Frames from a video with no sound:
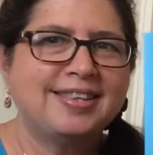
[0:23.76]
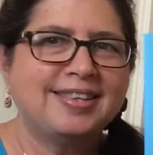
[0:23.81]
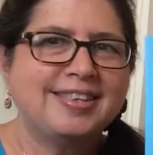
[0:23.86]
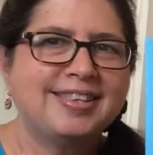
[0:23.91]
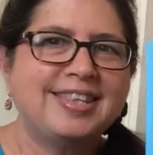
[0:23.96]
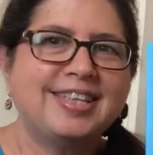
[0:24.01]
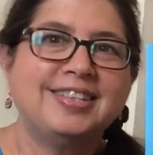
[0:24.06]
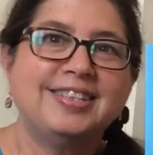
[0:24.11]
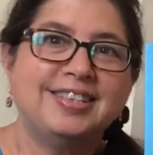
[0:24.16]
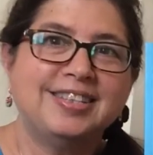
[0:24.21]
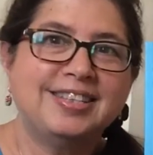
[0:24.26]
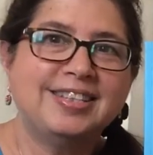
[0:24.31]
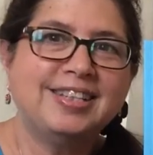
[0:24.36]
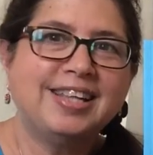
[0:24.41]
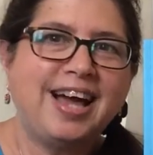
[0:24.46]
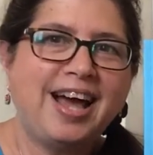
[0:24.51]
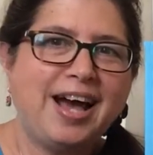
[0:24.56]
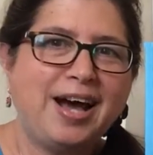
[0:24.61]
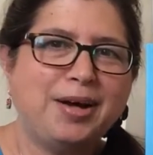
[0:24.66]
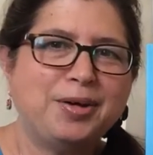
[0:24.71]
The
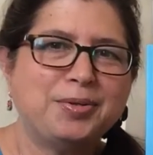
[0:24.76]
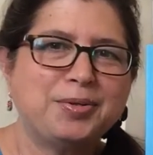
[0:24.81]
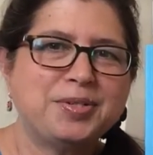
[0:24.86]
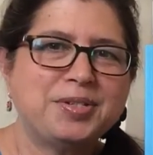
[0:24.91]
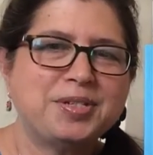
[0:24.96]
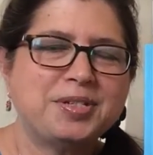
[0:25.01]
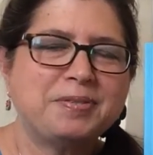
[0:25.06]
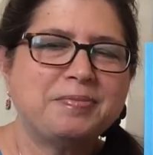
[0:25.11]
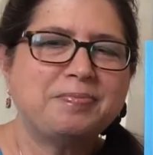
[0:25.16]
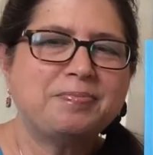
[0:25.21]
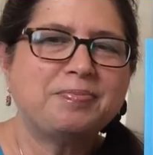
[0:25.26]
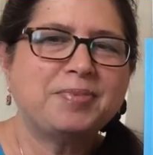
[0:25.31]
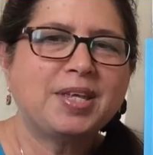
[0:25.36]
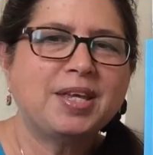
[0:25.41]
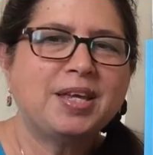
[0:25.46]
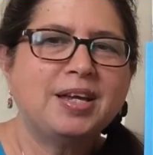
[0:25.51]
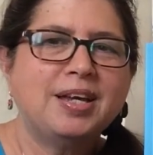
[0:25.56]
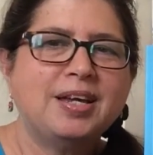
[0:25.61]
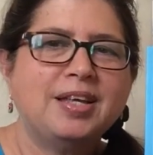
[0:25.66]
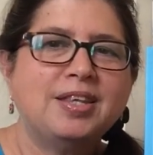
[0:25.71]
Little House.
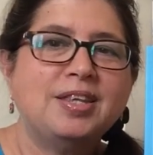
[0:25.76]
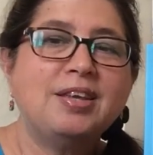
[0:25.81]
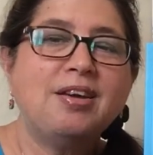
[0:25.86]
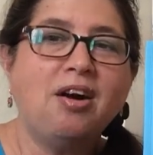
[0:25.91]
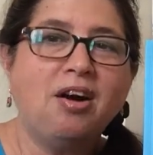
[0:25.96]
The